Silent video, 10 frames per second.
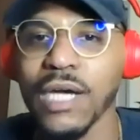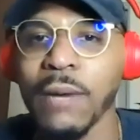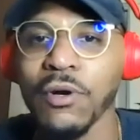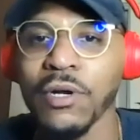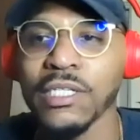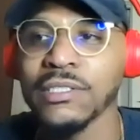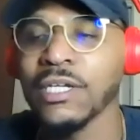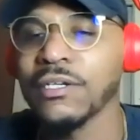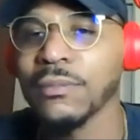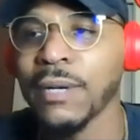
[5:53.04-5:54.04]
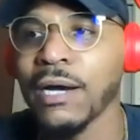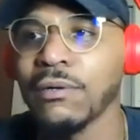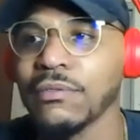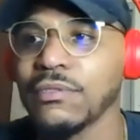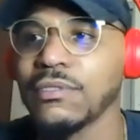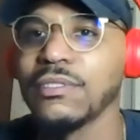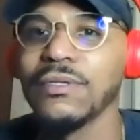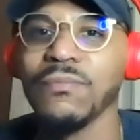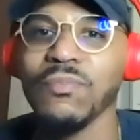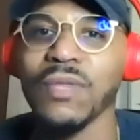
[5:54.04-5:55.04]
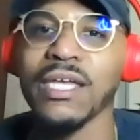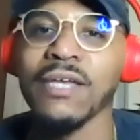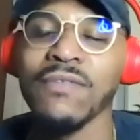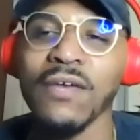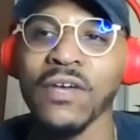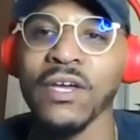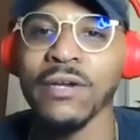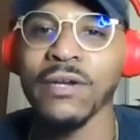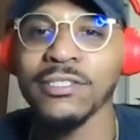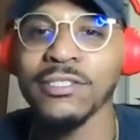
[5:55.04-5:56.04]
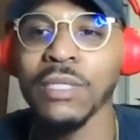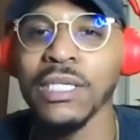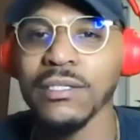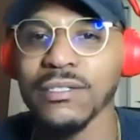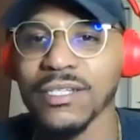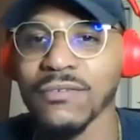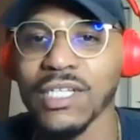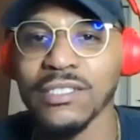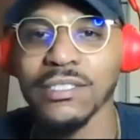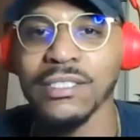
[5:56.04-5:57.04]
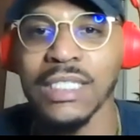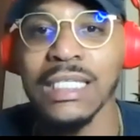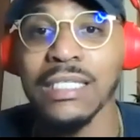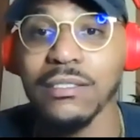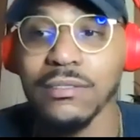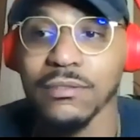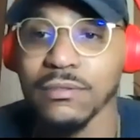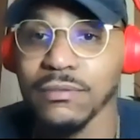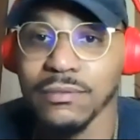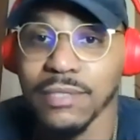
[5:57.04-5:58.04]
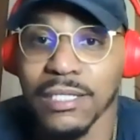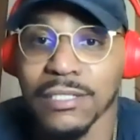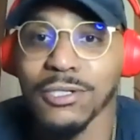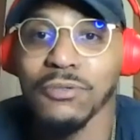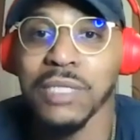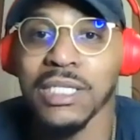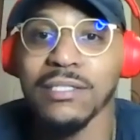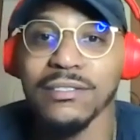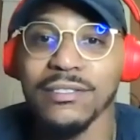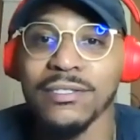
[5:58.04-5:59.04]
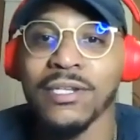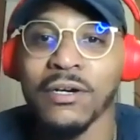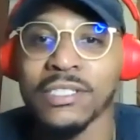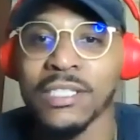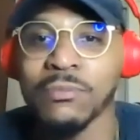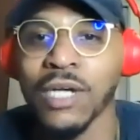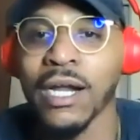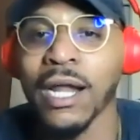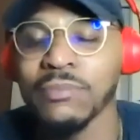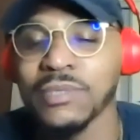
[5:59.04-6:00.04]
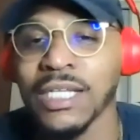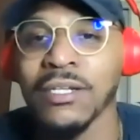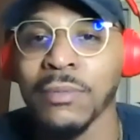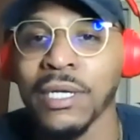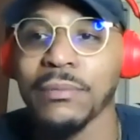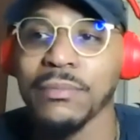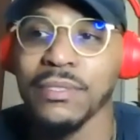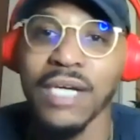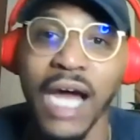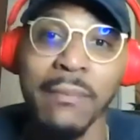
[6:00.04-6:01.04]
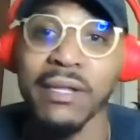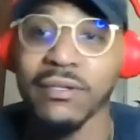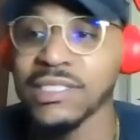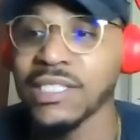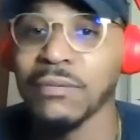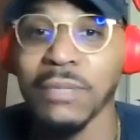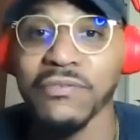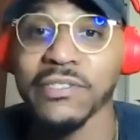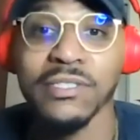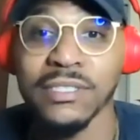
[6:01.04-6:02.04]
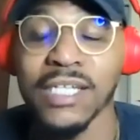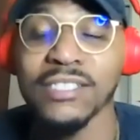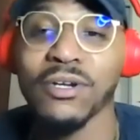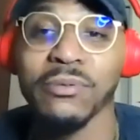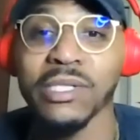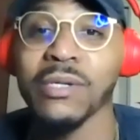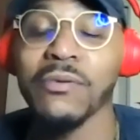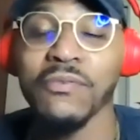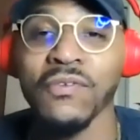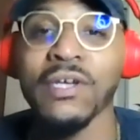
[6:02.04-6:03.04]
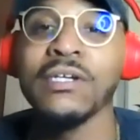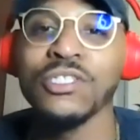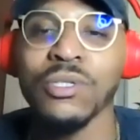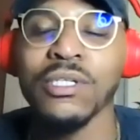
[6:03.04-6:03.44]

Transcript: I'm more concerned about like if they fail, that's on me. If they succeed, like it's on me, because I'm setting them up. I'm either setting them up for success or I'm setting them up for failure. It's one